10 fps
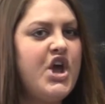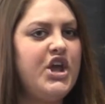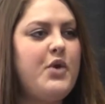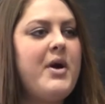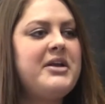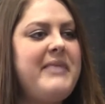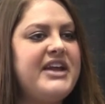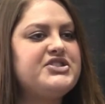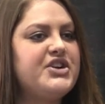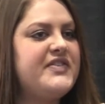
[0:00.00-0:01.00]
you want to
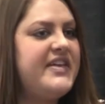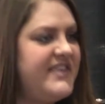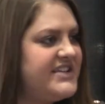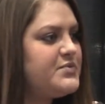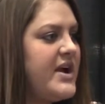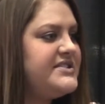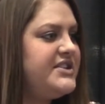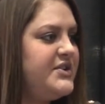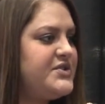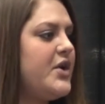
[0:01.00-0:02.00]
make sure that these
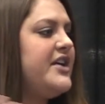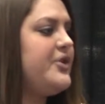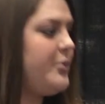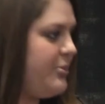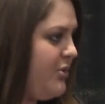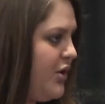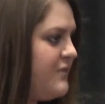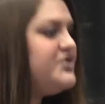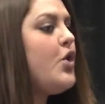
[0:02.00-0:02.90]
residues are either removed